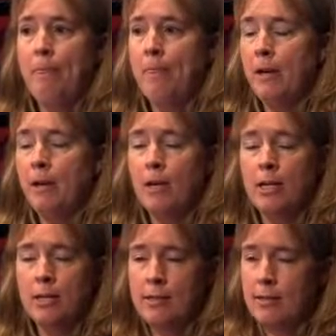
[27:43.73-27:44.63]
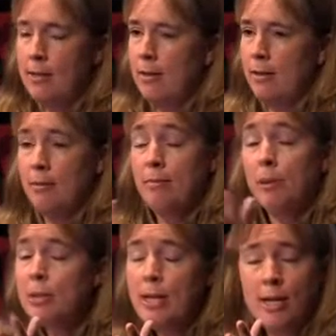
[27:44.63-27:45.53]
there is a
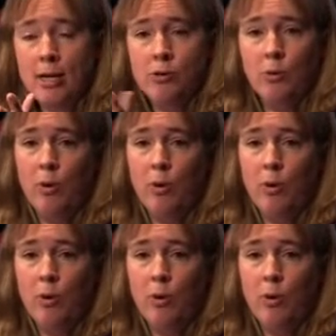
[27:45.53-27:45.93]
multinational